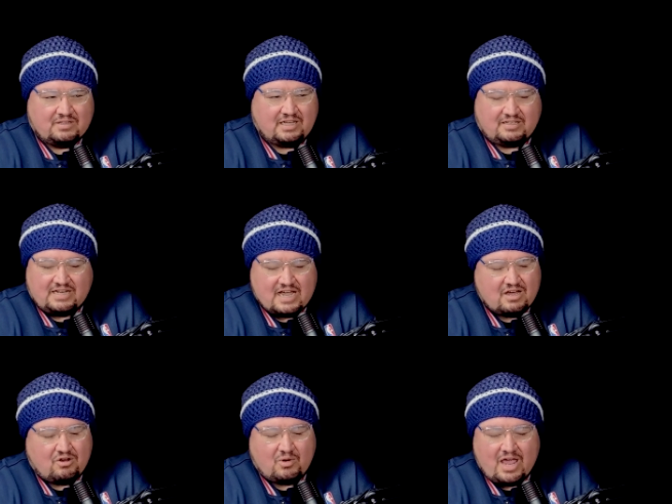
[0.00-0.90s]
Like
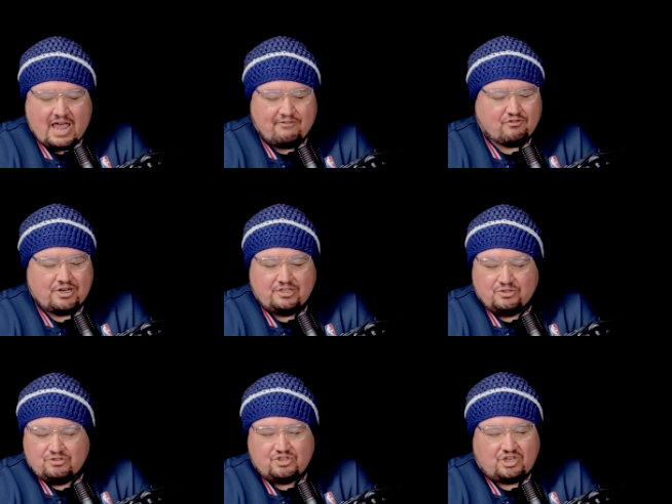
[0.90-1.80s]
now, every
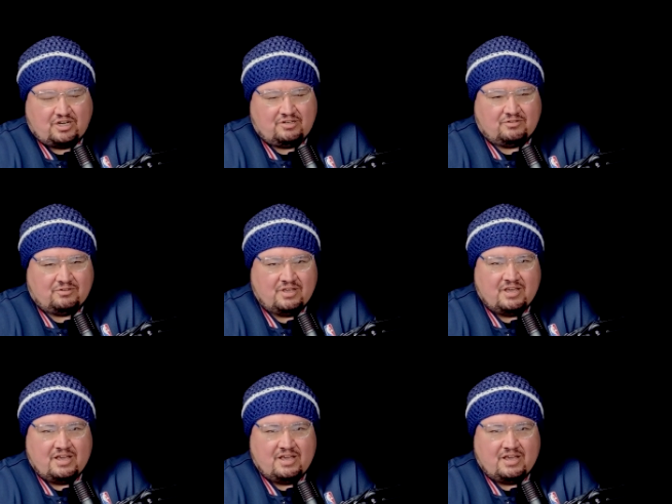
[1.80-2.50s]
news channel,